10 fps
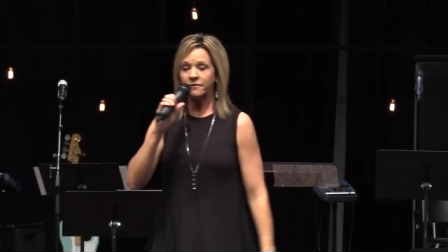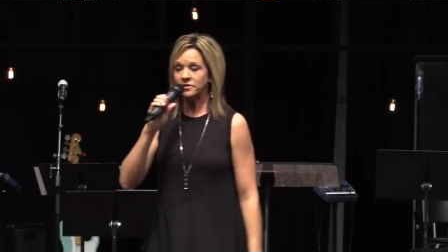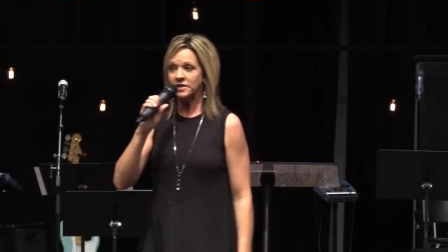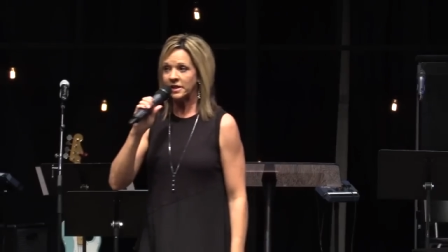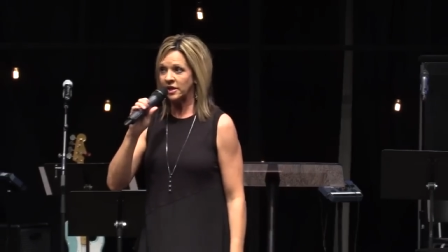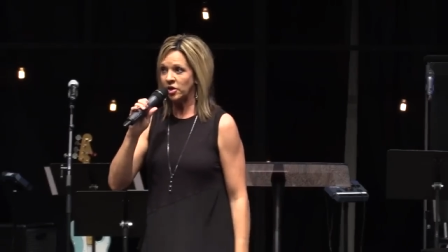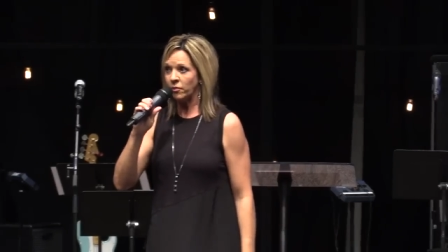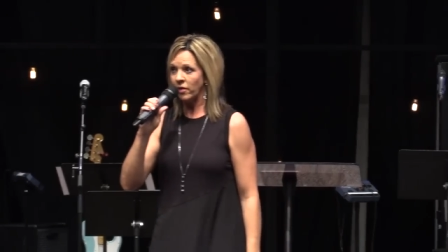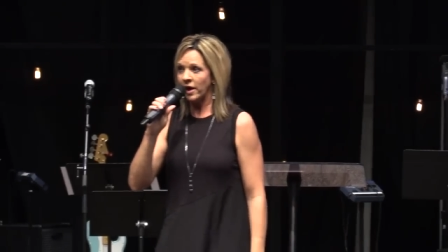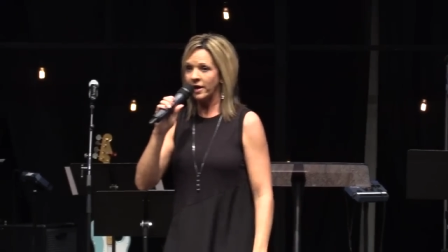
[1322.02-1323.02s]
first day that you
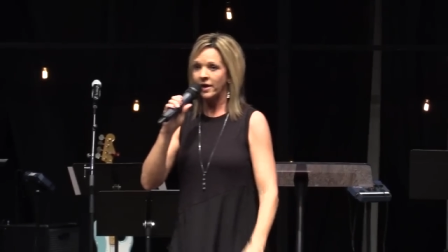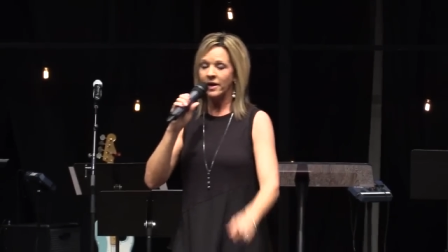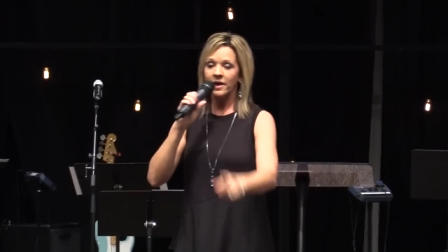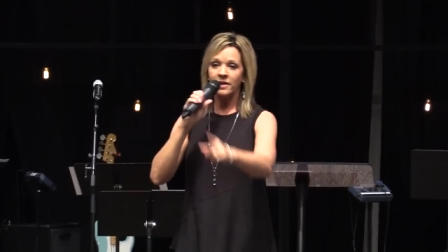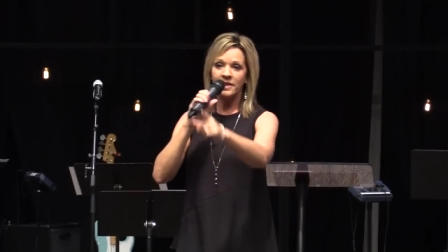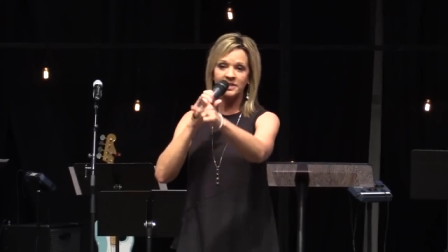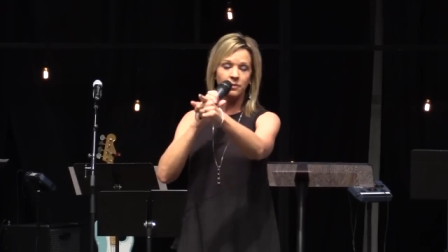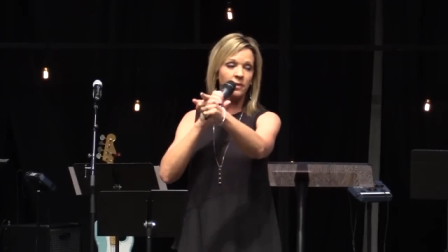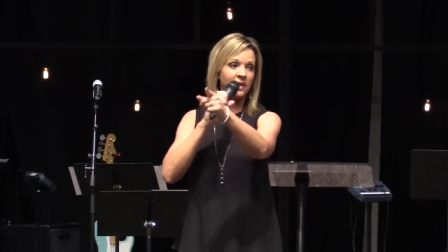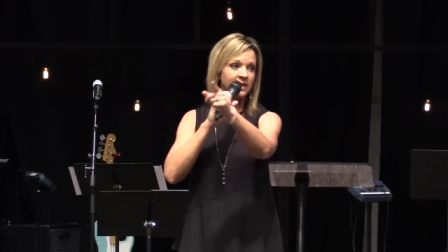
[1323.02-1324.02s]
prayed." That's
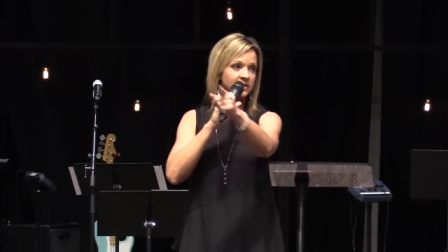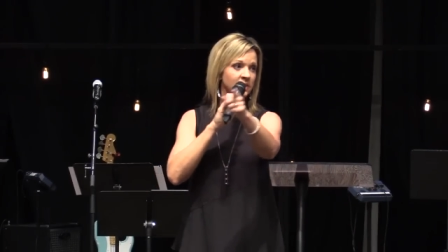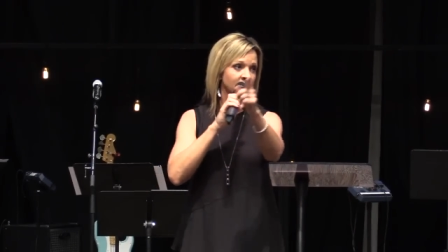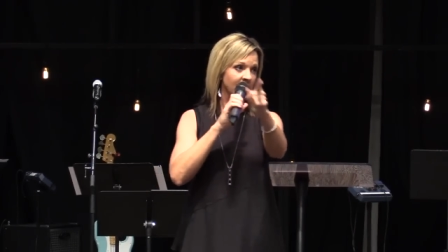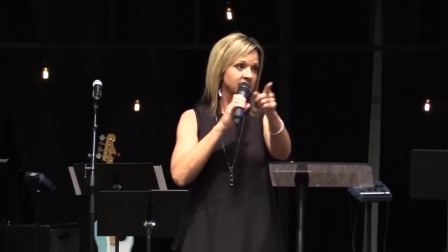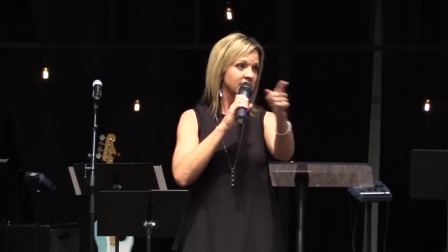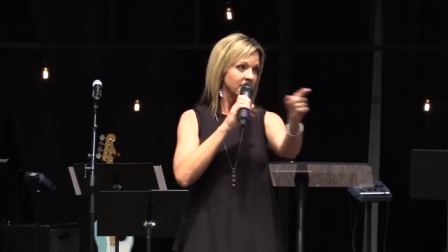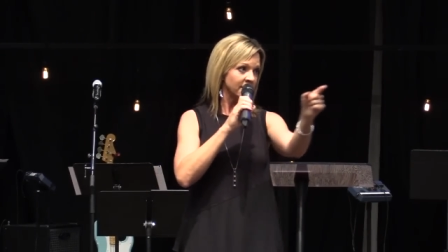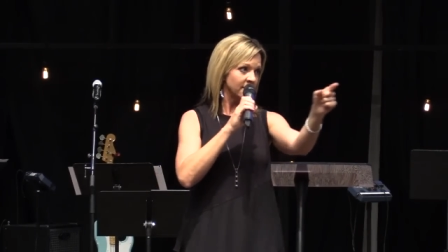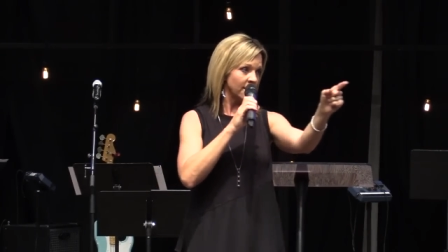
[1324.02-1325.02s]
a, that's that's a,
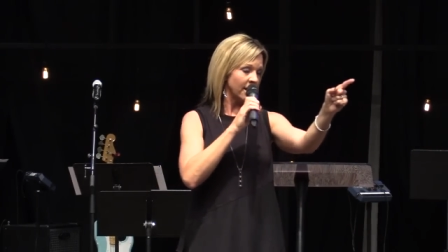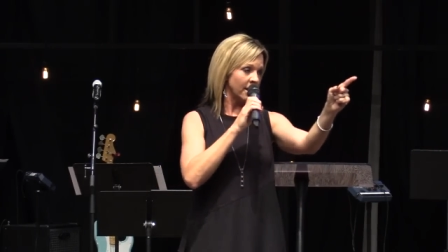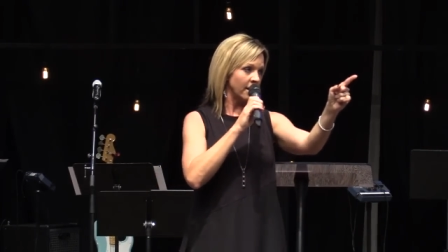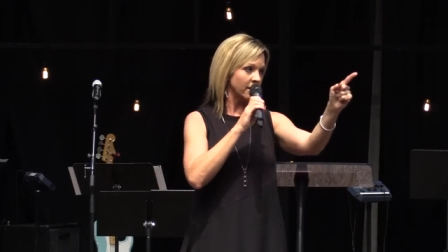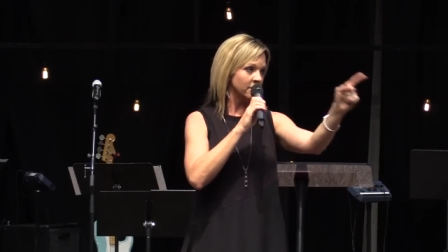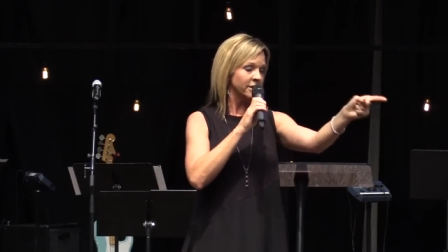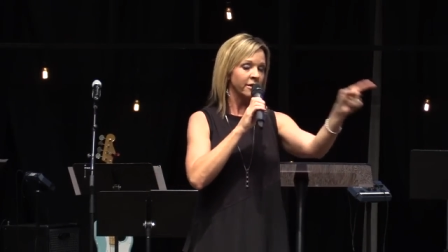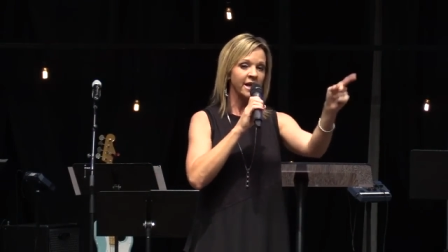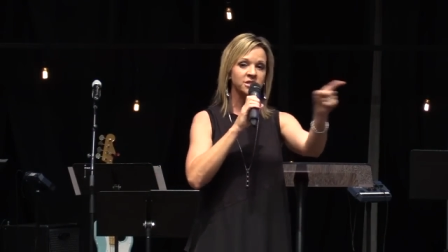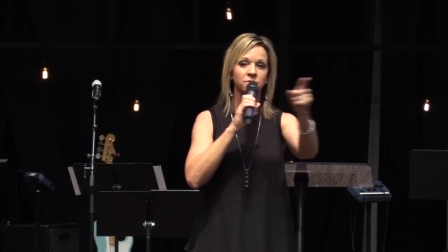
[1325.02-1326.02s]
uh, a clear
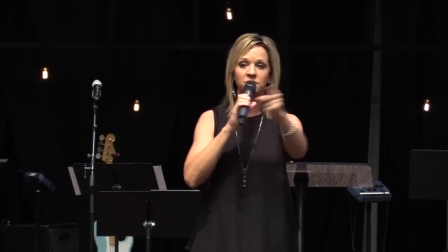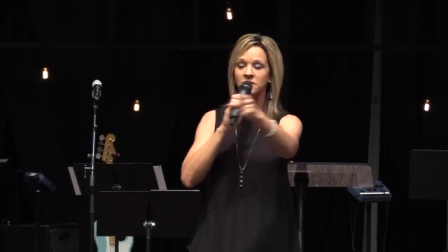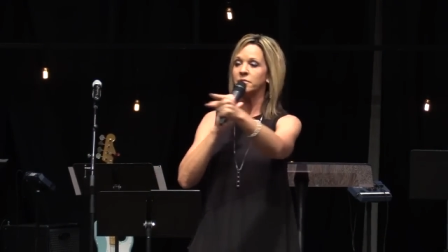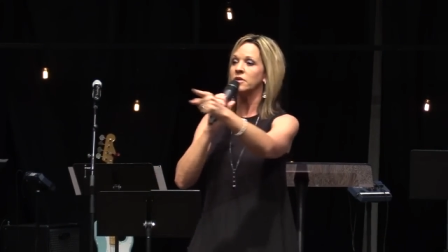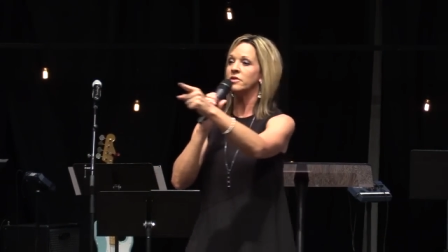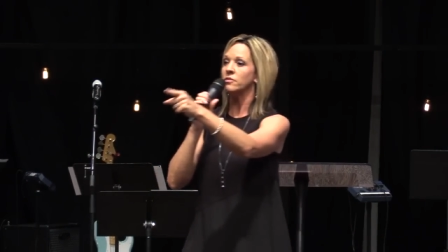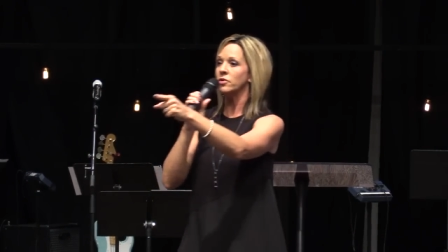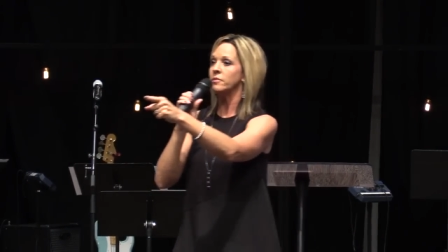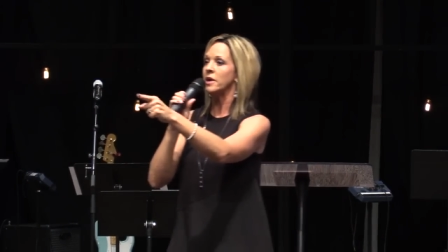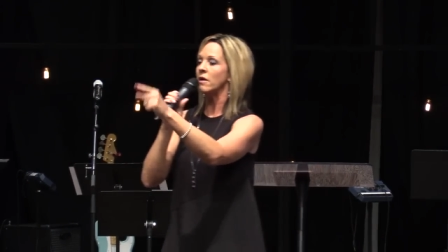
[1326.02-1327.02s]
answer for some of you in the
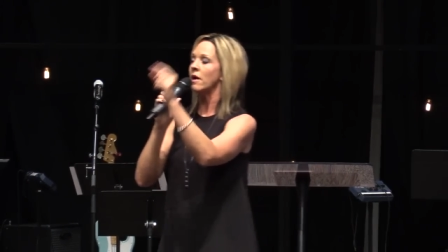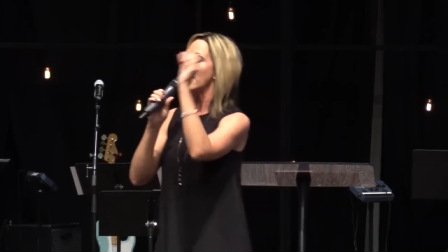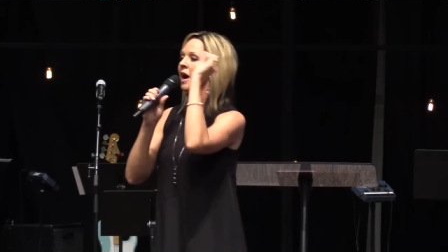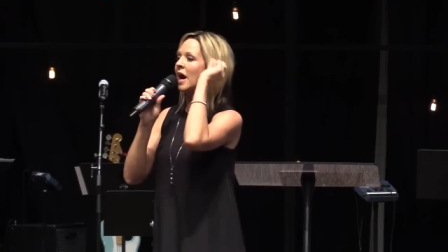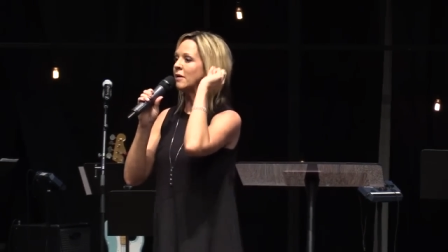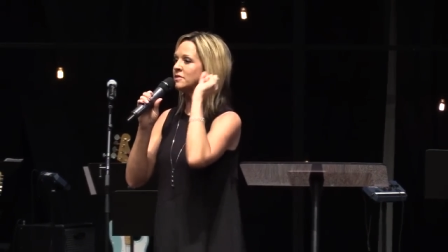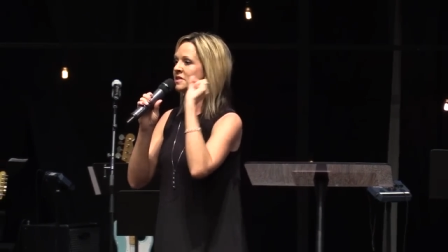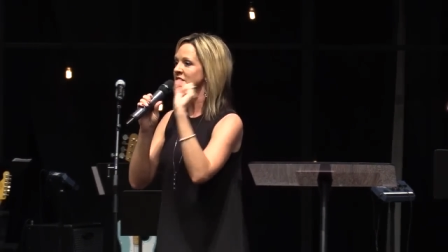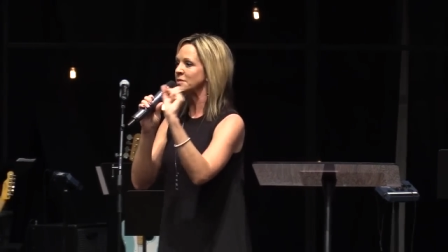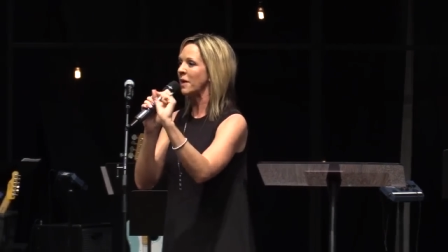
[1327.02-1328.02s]
room here. I was
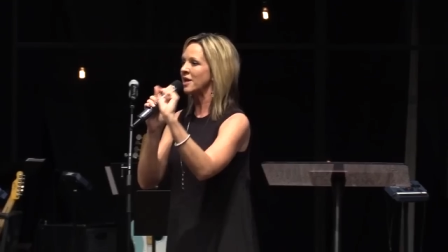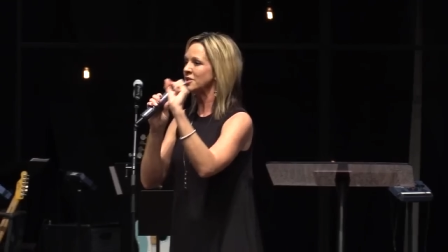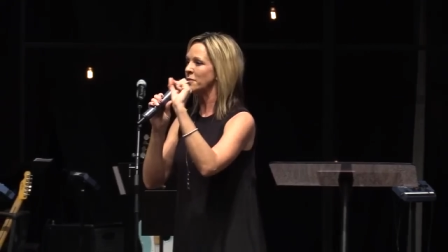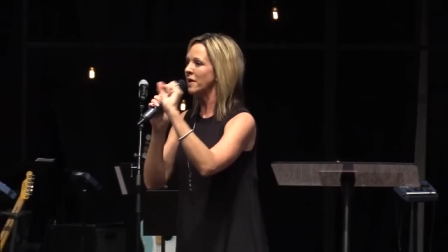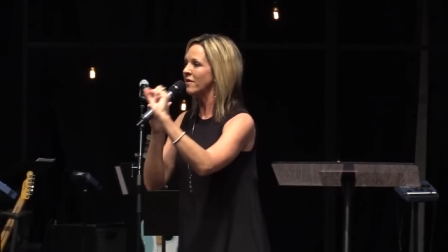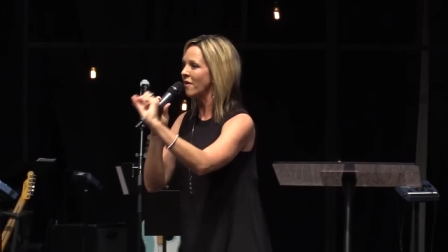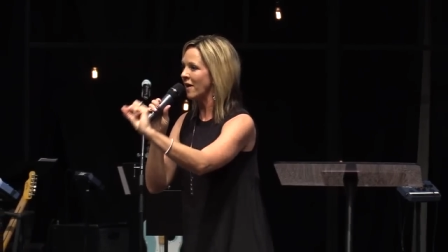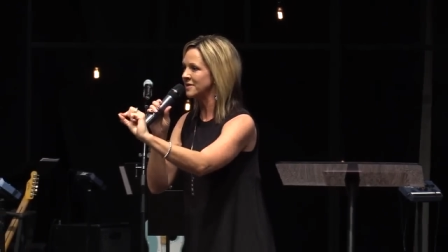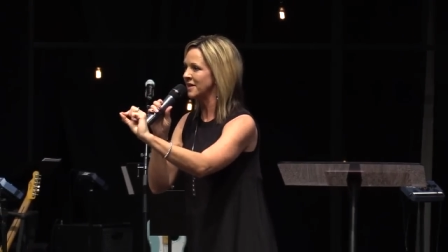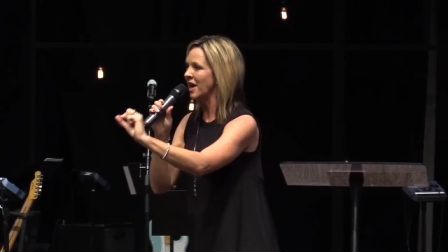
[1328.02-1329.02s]
dispatched by
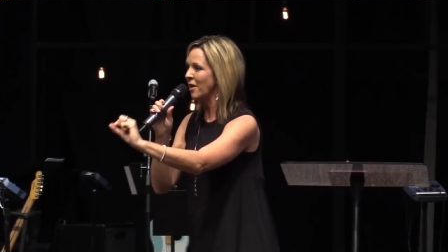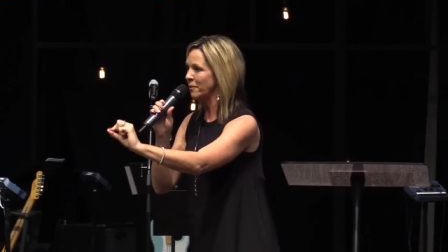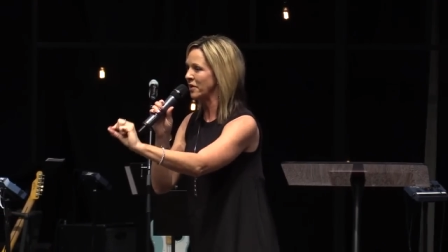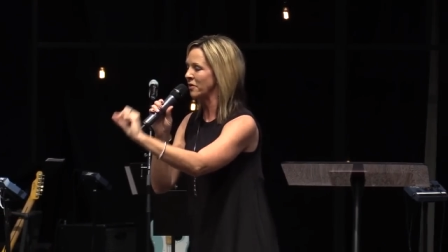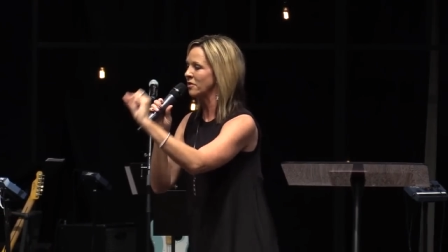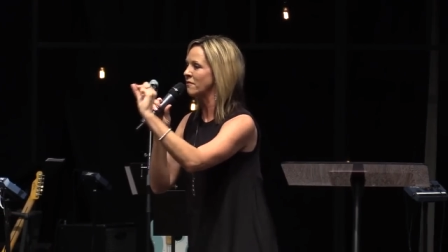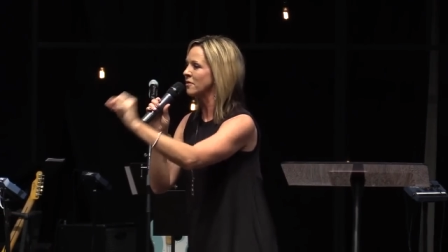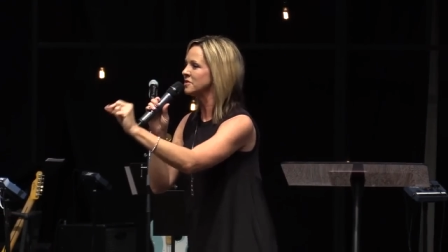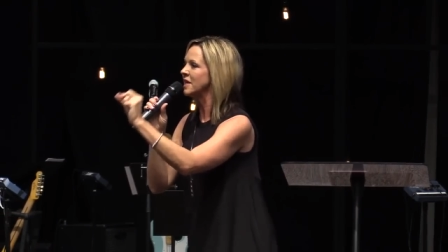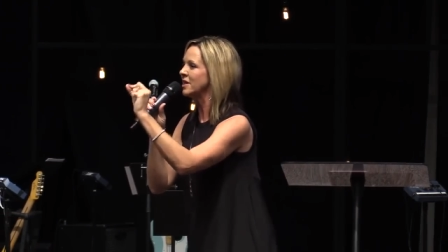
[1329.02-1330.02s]
God to help you the
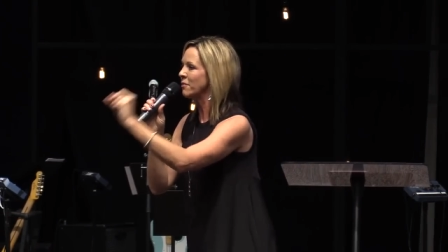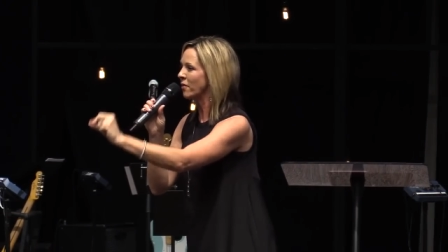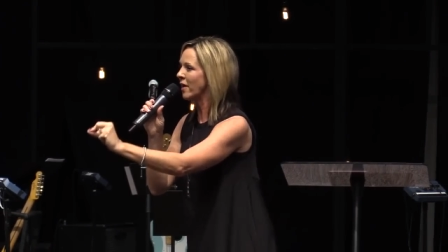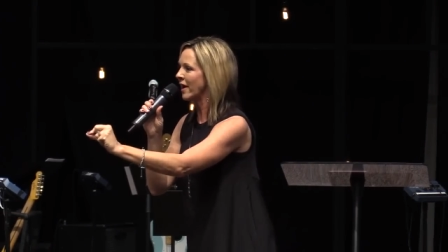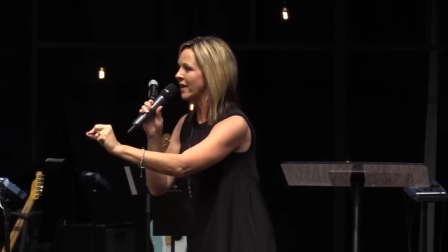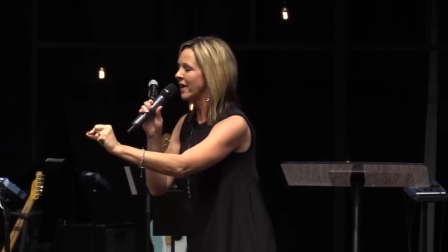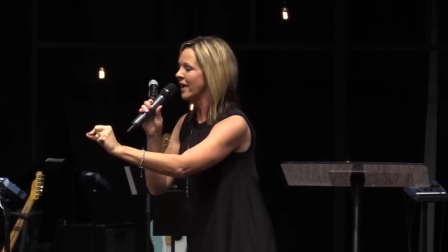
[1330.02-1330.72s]
first day you prayed.